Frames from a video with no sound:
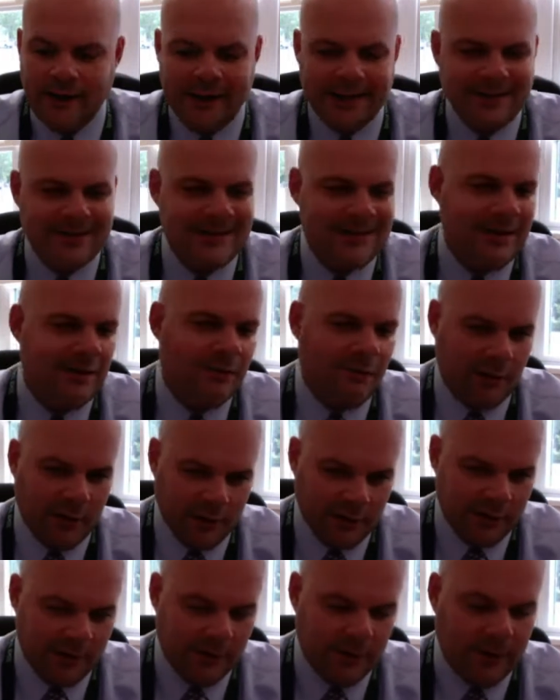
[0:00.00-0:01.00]
That's different,
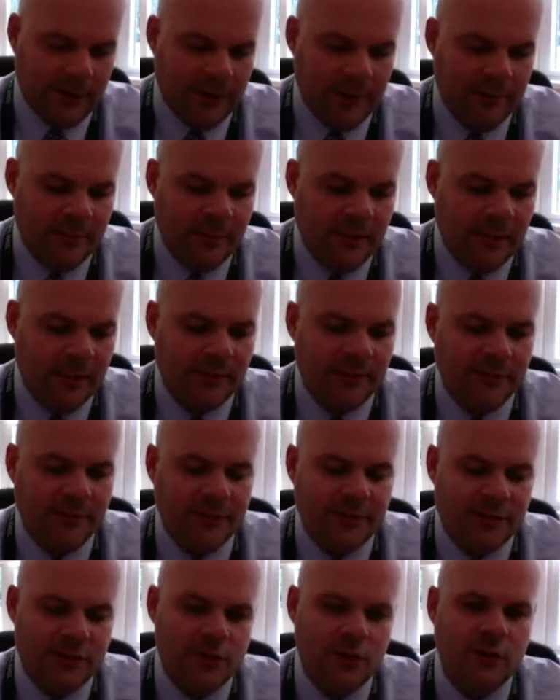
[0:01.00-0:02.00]
okay? But if
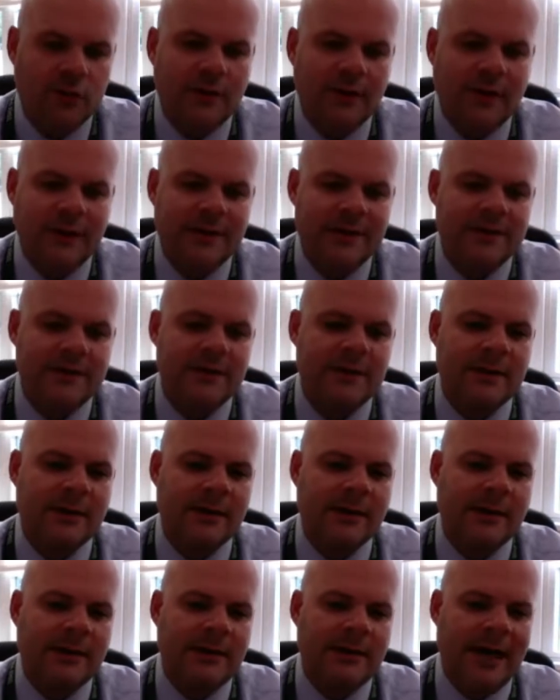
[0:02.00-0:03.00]
a student is
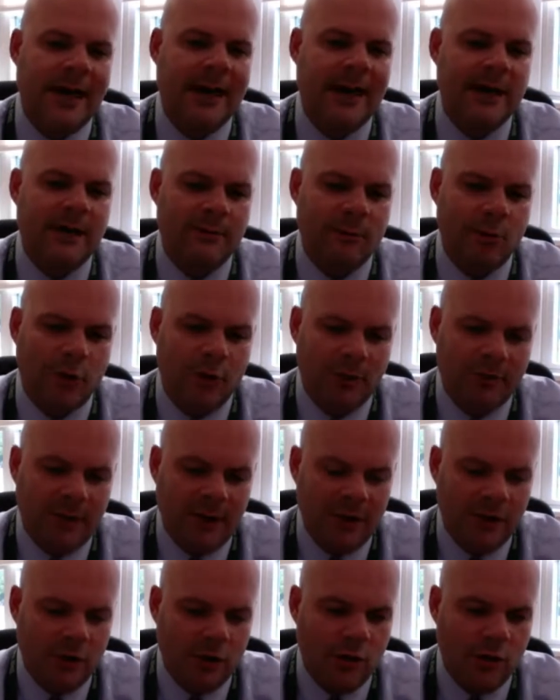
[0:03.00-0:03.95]
not at your morning meeting,